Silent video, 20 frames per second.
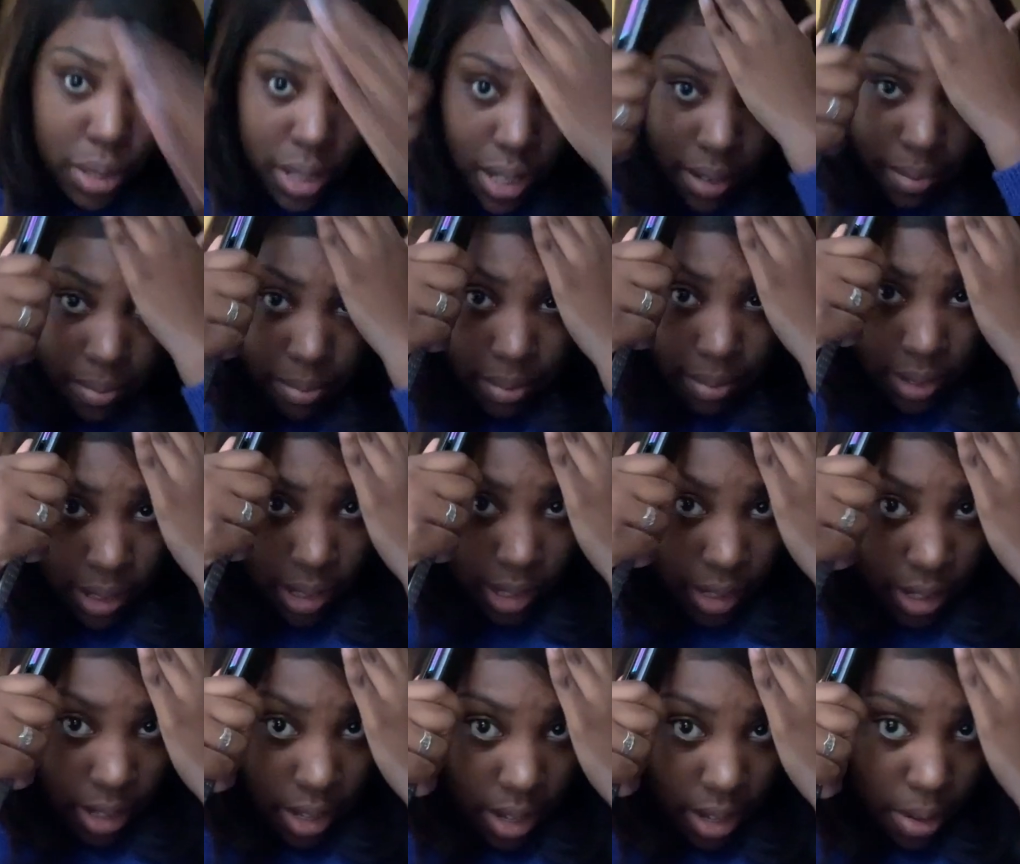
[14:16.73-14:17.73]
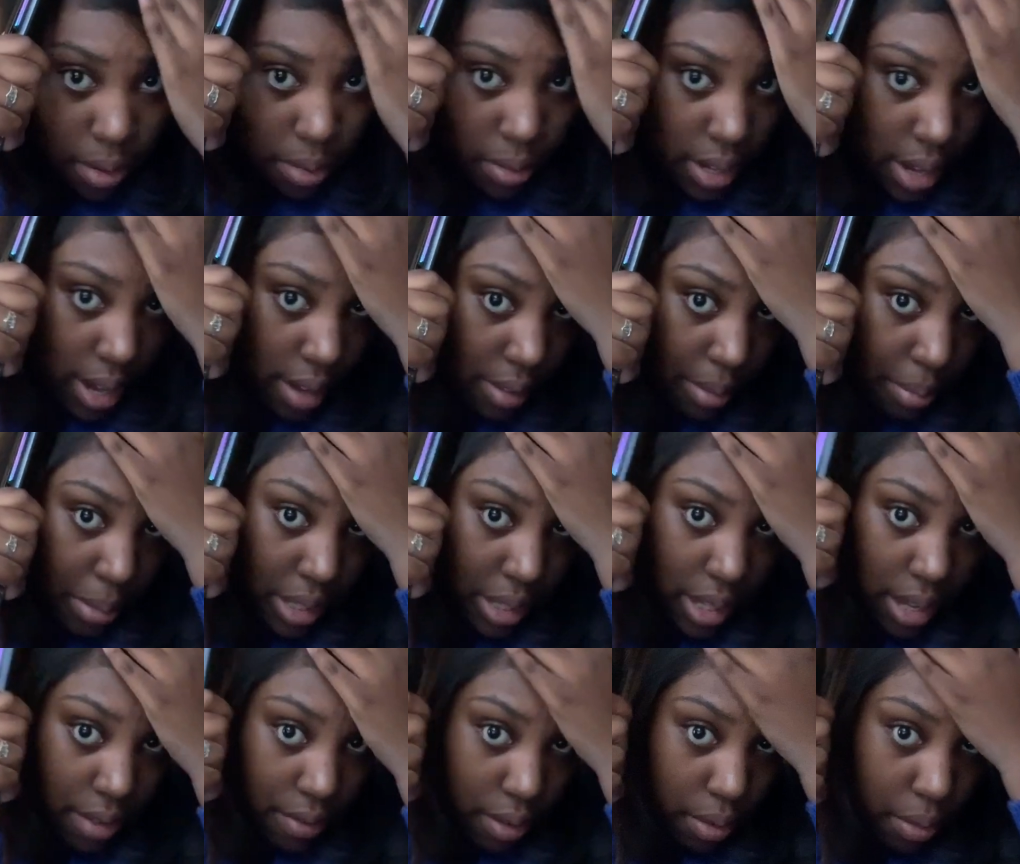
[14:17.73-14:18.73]
it and go down. Let me
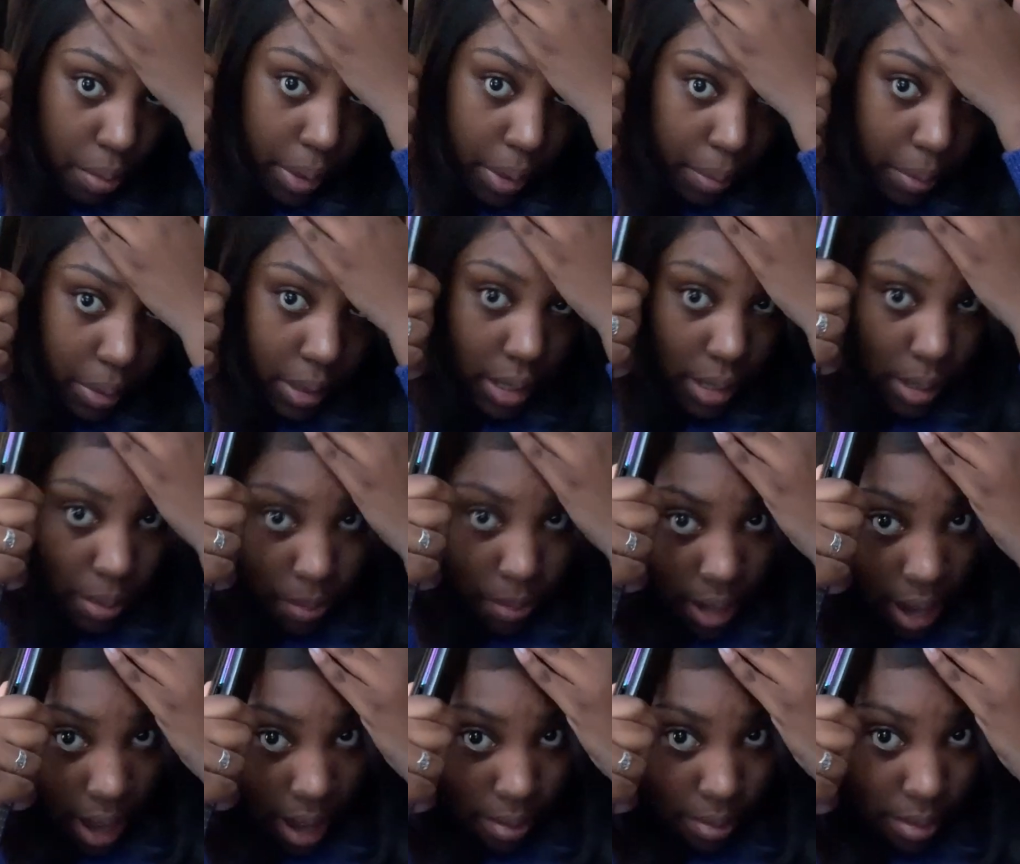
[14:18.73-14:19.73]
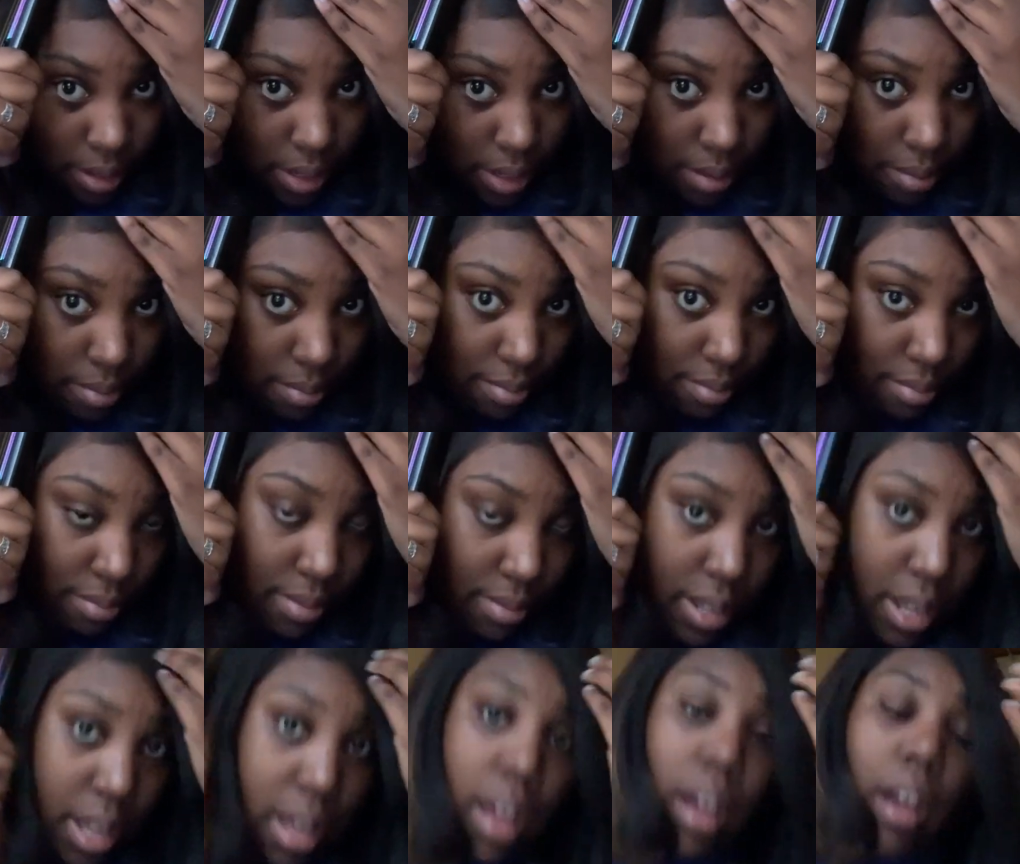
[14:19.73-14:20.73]
see if it will work with this one. I don't know.
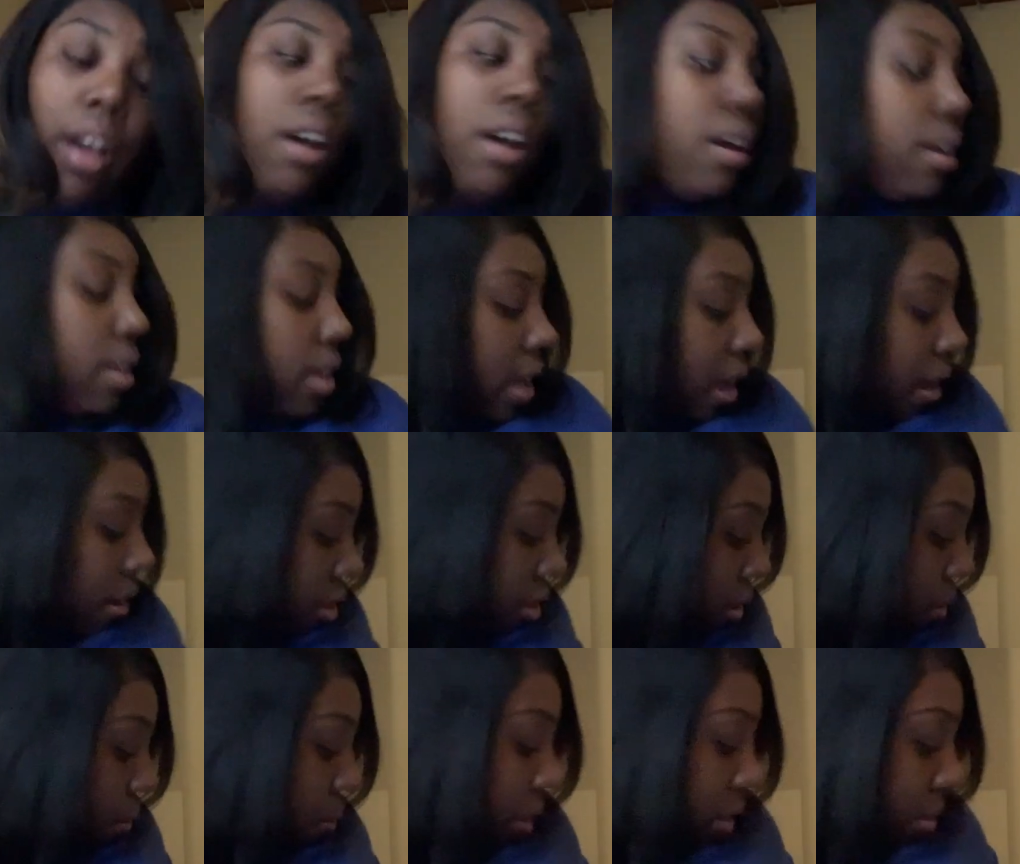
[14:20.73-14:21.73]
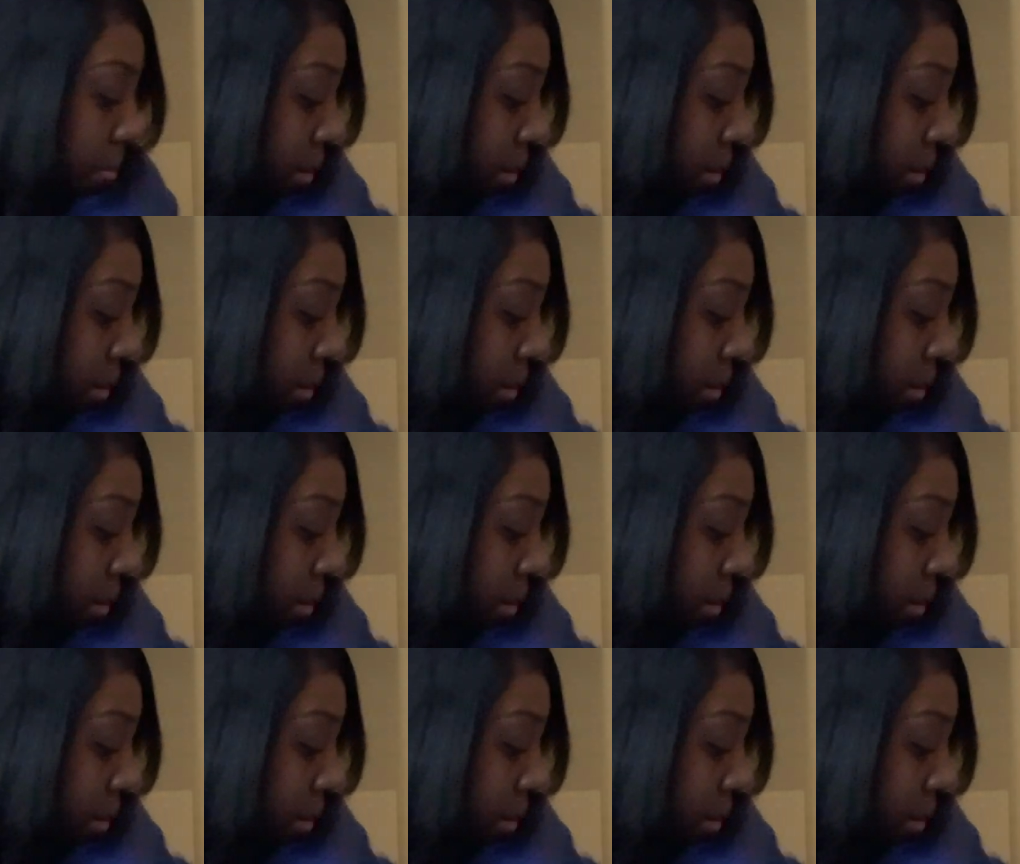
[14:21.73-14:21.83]
Yeah, so we're